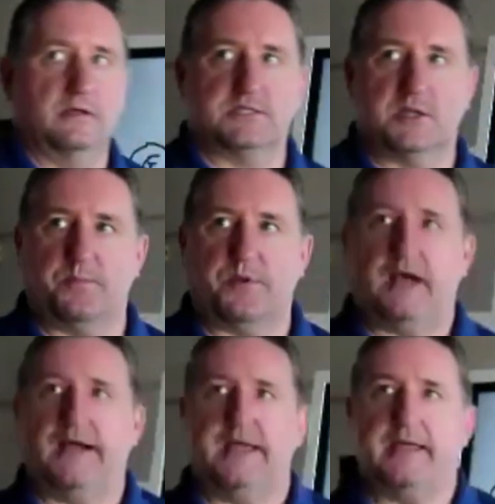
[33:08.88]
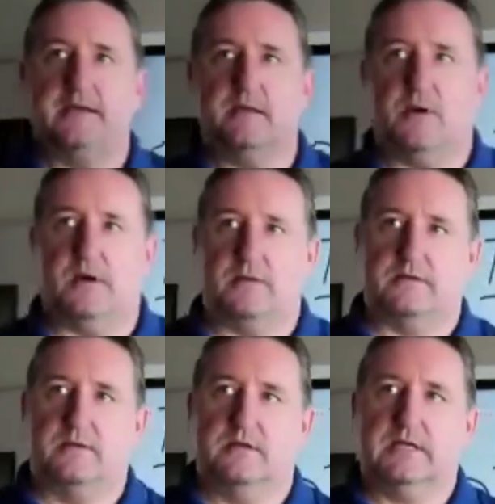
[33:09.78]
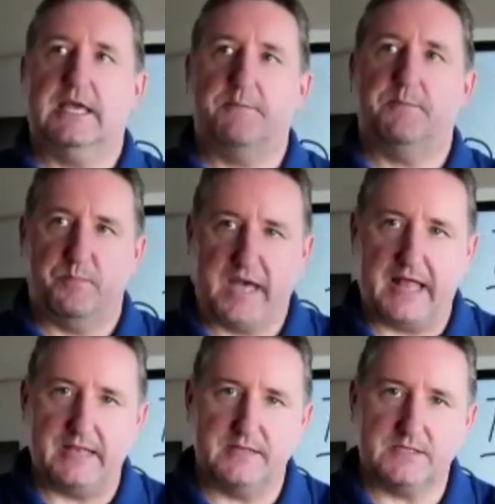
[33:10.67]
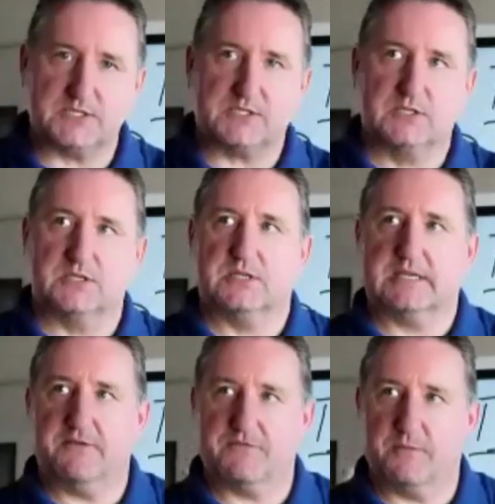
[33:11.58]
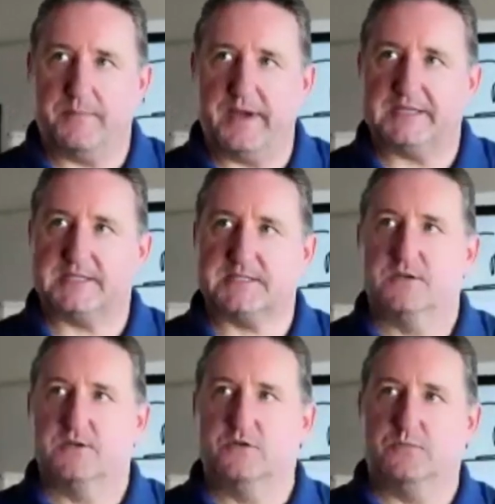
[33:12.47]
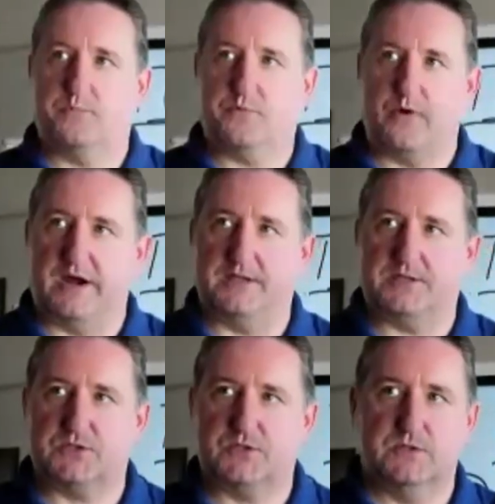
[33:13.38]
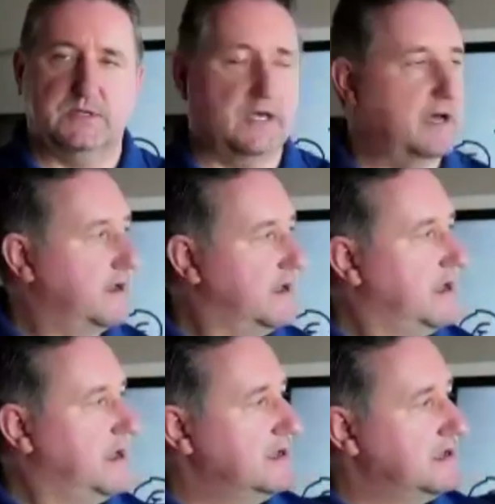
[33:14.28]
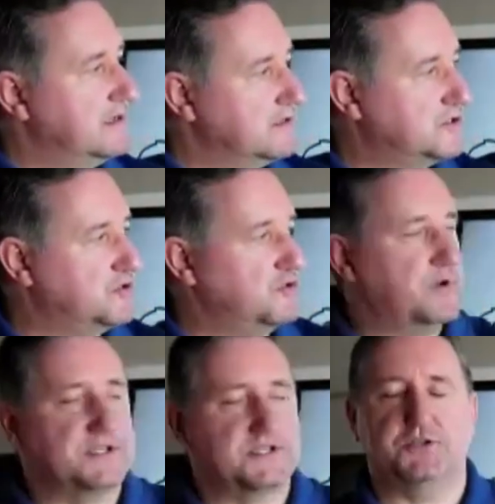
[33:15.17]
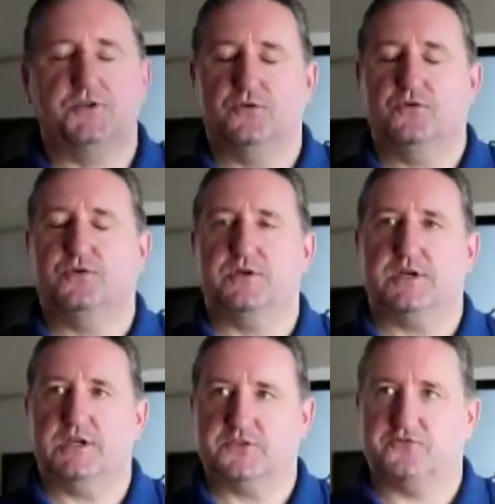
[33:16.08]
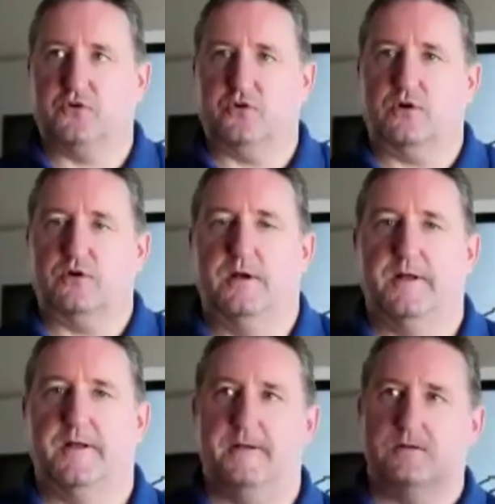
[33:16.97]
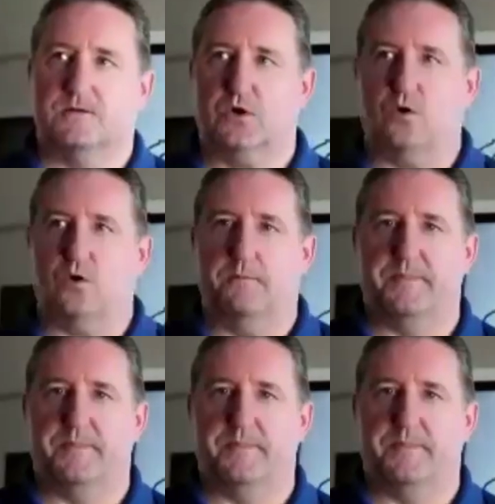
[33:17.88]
supply and demand, keep in balance, give the best price. Yeah, 2 + 2 is 4. So